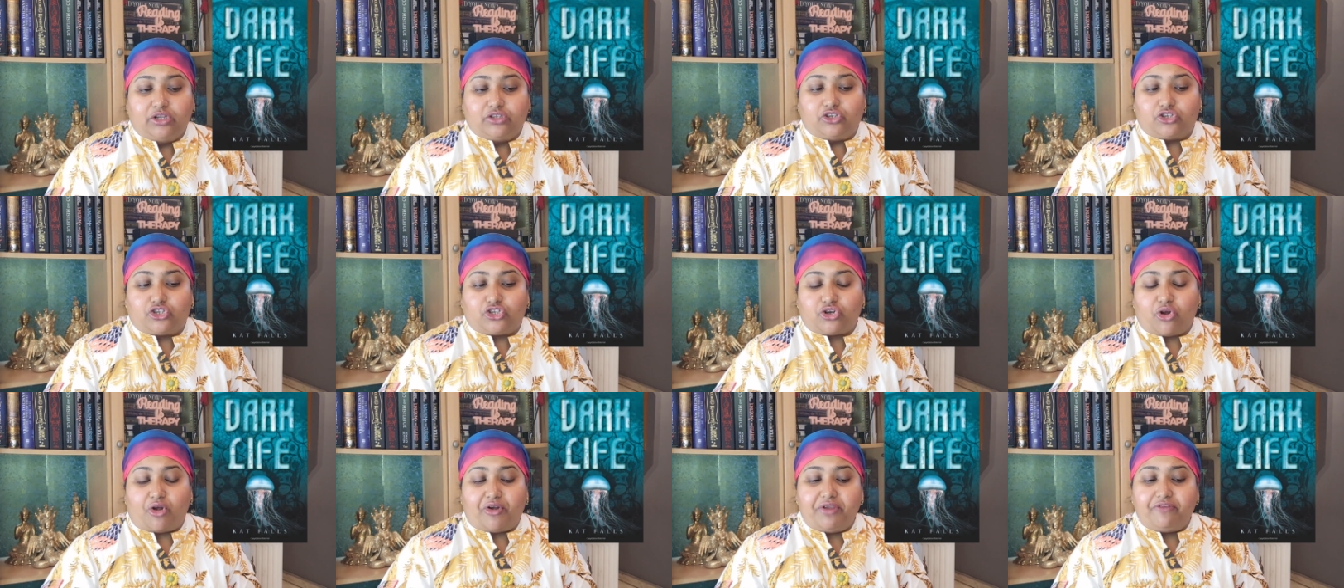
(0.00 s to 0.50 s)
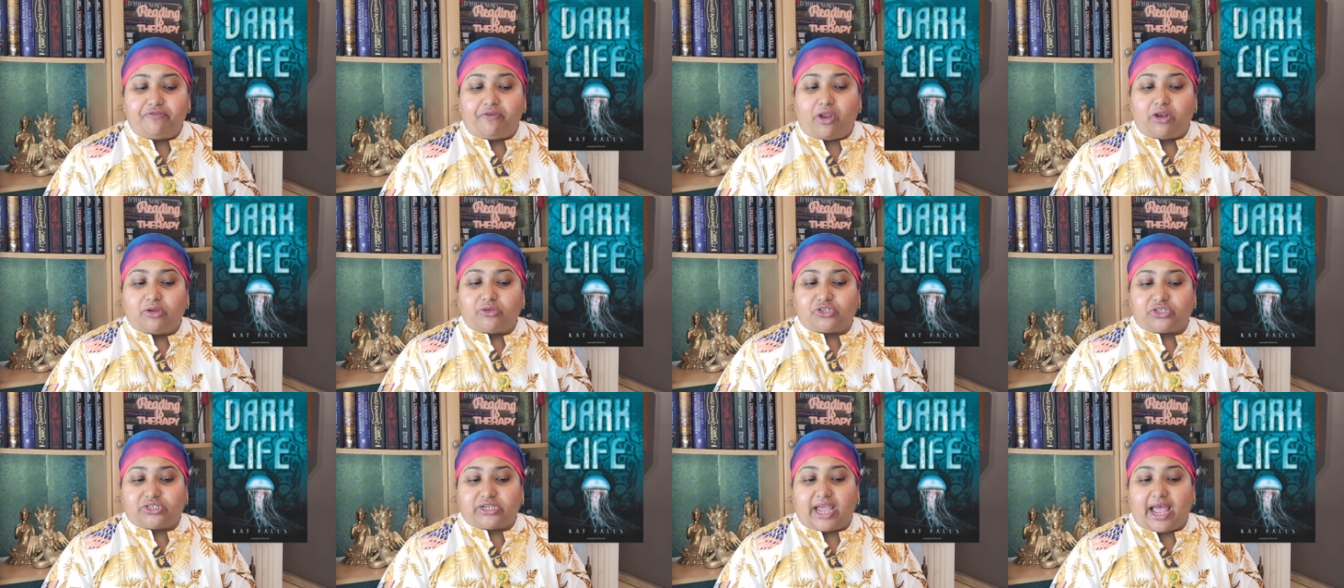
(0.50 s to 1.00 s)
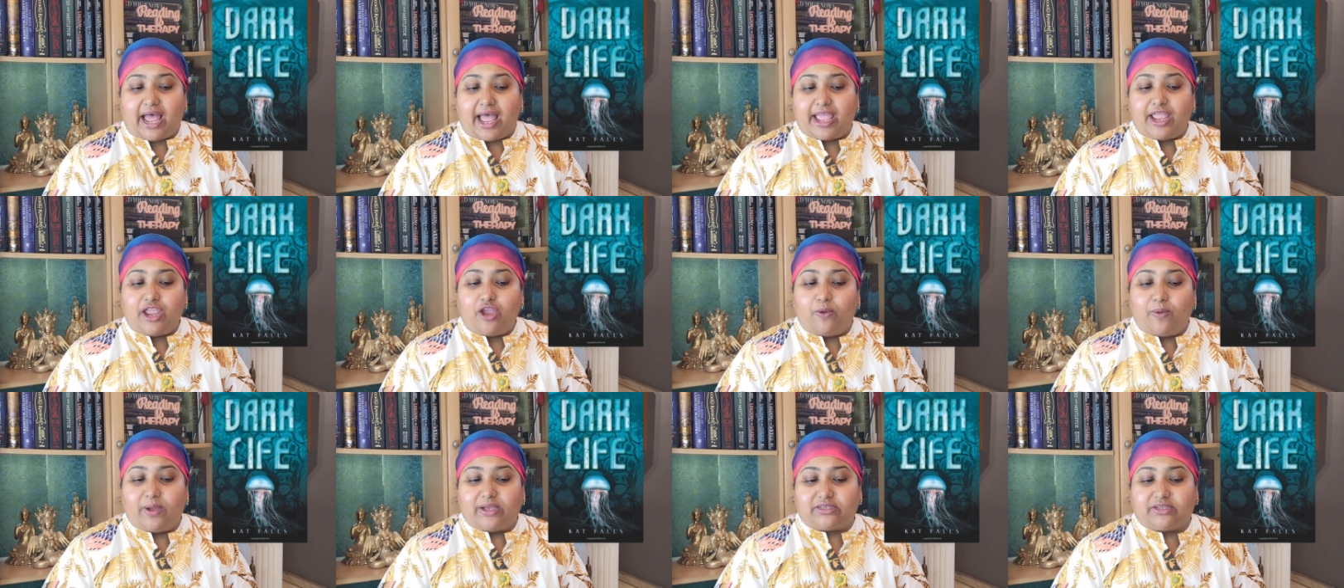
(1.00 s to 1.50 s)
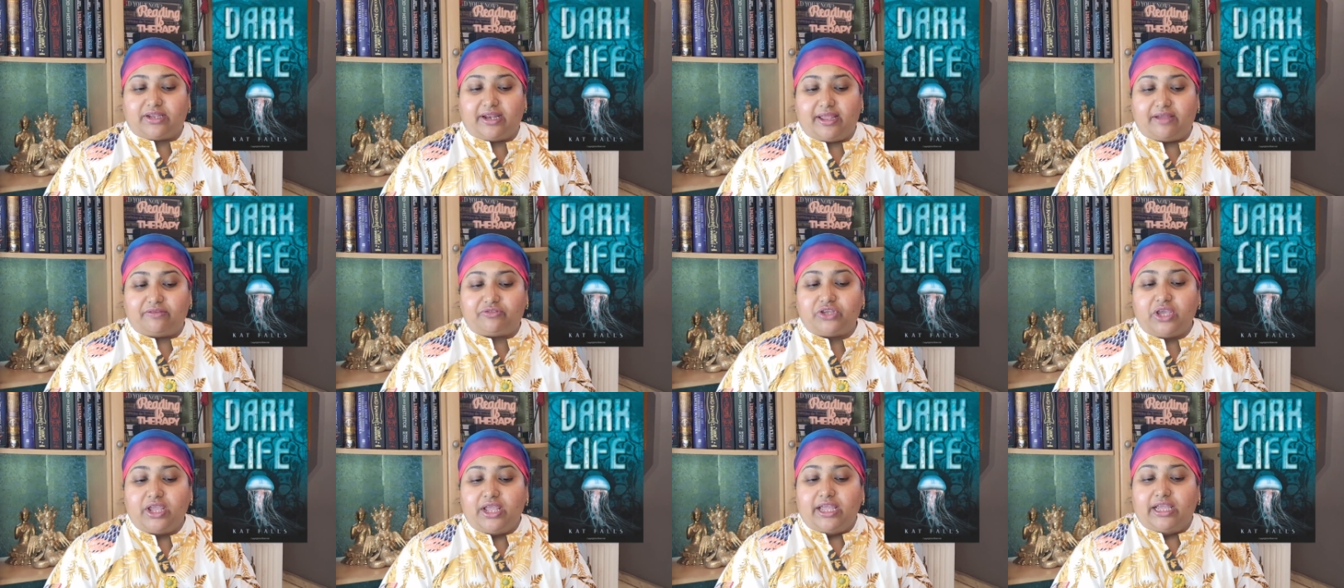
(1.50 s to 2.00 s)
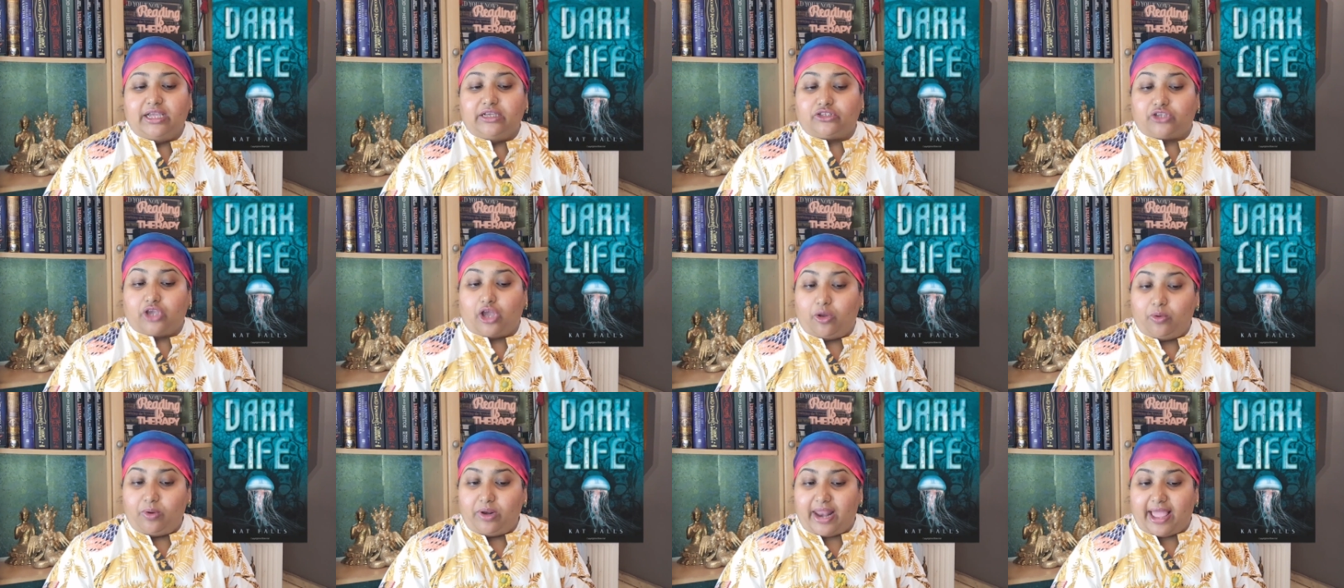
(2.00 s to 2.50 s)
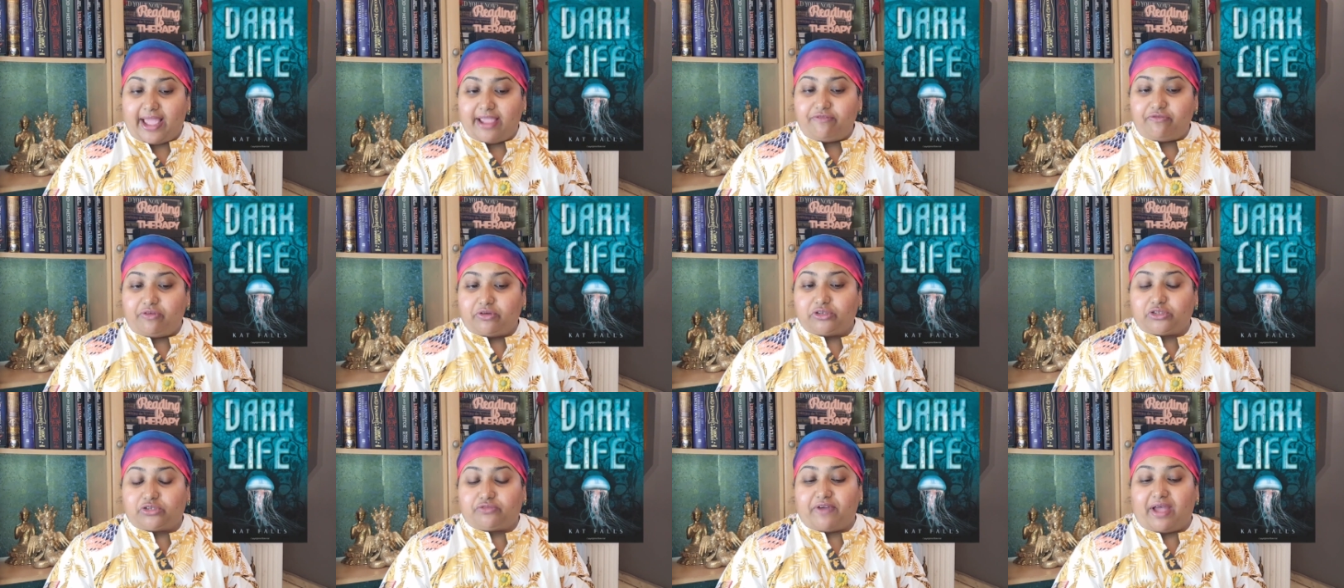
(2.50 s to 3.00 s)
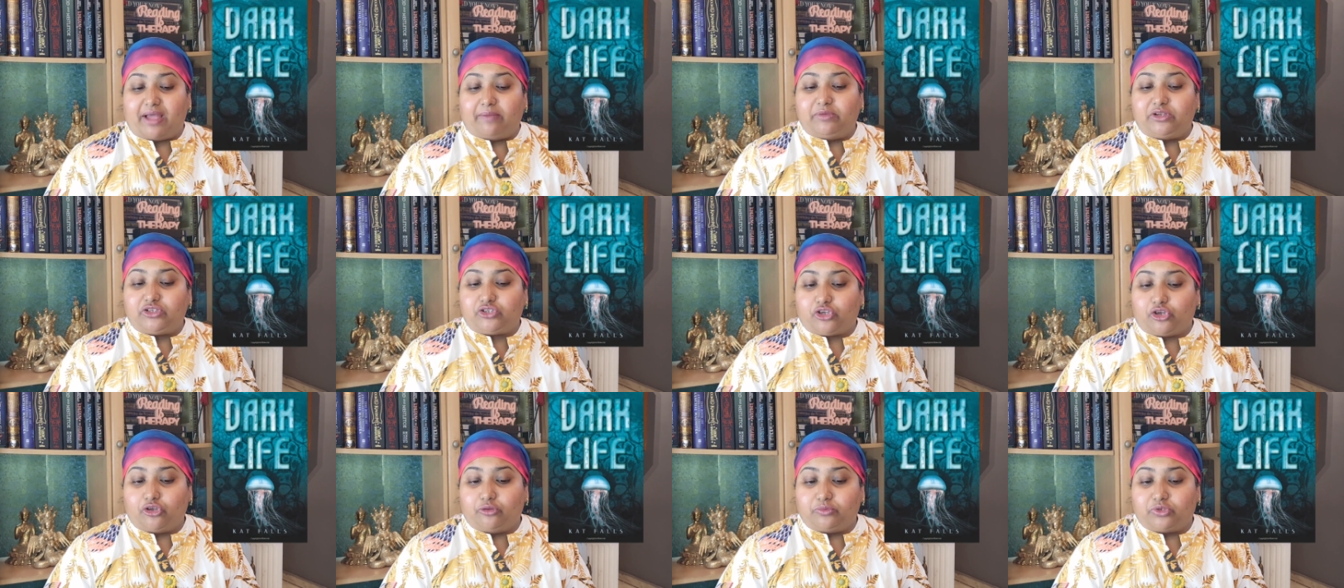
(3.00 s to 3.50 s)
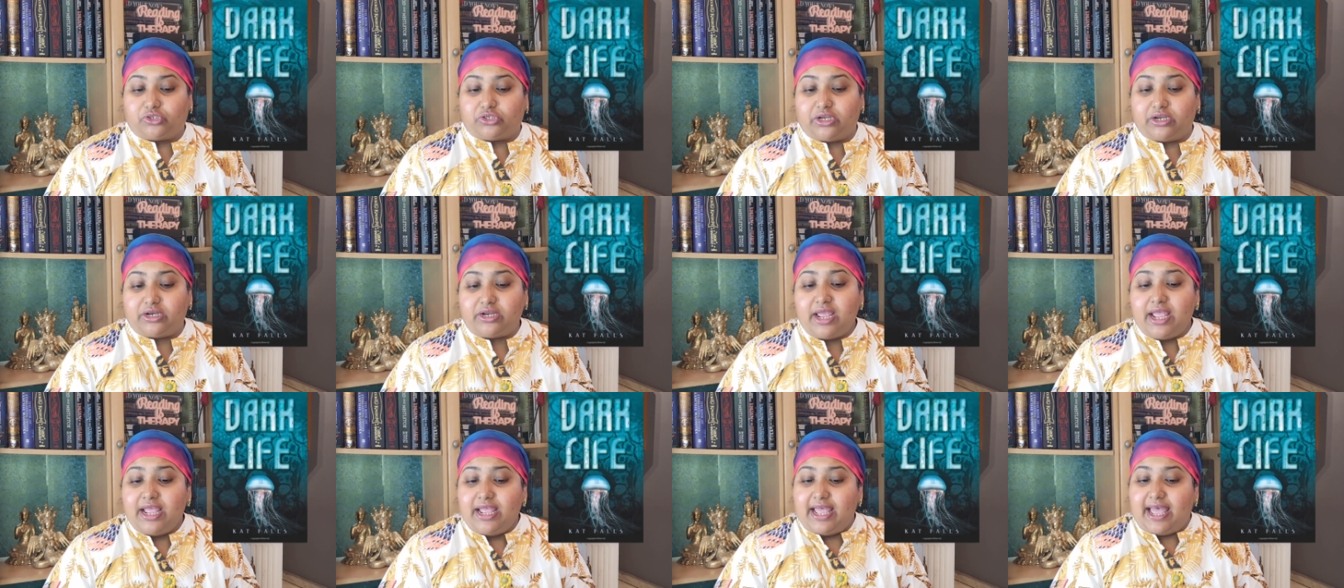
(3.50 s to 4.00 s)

The story follows Ty, who has lived his whole life on his family's homestead